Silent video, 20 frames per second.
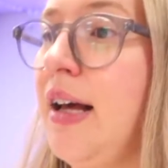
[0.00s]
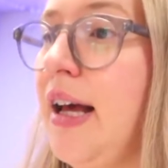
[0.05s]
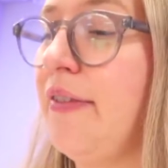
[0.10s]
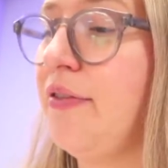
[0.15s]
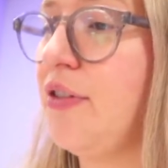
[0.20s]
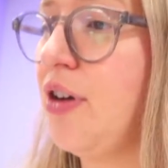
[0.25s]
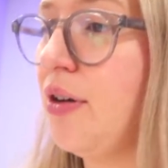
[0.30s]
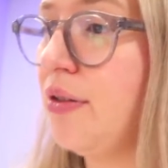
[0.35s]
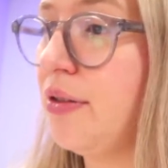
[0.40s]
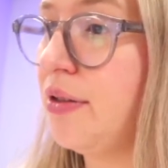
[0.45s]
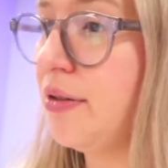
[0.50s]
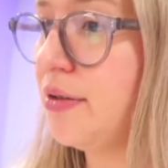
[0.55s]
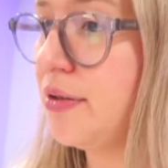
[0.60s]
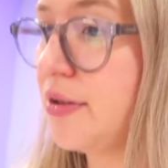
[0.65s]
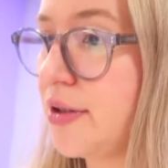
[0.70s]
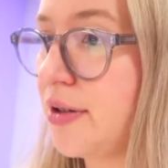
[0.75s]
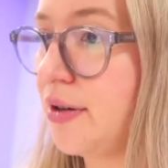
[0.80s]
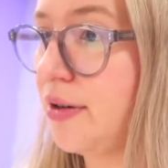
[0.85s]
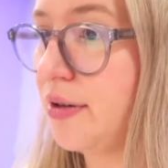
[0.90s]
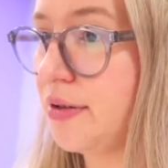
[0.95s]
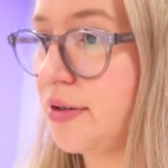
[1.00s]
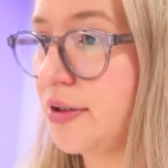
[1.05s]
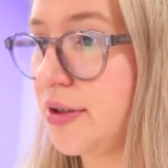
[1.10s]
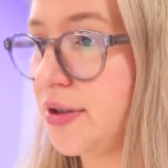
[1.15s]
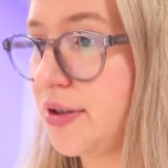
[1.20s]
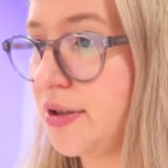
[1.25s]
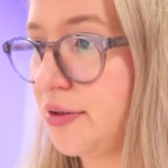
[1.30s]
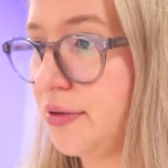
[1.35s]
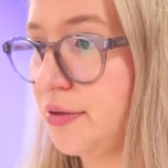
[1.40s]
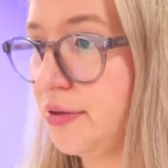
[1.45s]
I've got those
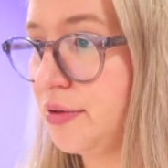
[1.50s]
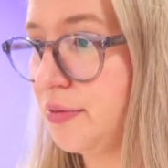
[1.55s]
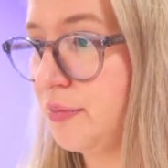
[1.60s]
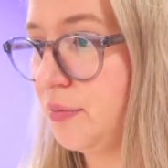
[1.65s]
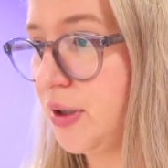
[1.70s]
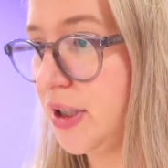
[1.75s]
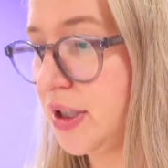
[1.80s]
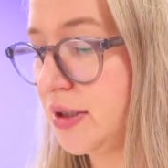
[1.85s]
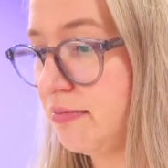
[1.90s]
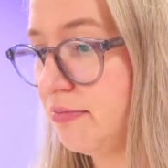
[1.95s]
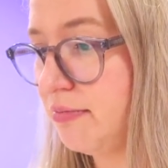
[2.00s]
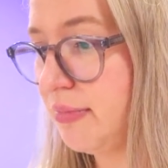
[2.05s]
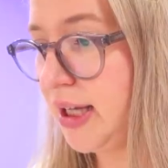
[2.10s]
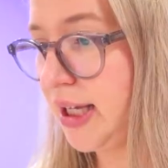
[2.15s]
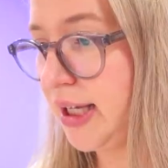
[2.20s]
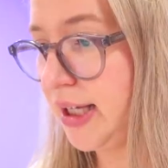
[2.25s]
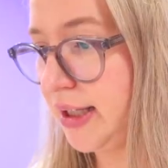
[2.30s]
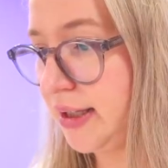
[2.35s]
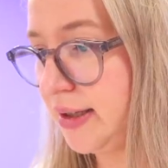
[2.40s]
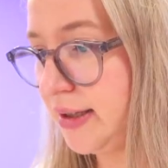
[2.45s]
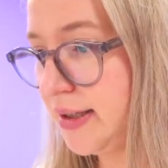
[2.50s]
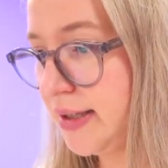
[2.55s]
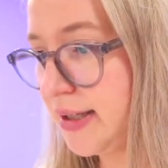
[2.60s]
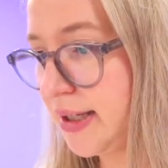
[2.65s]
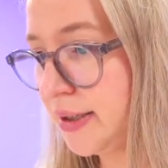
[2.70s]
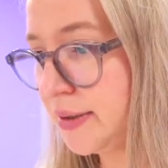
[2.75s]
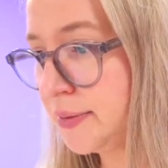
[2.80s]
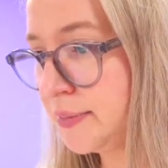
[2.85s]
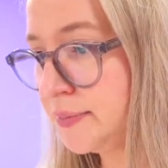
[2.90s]
orders done, which means,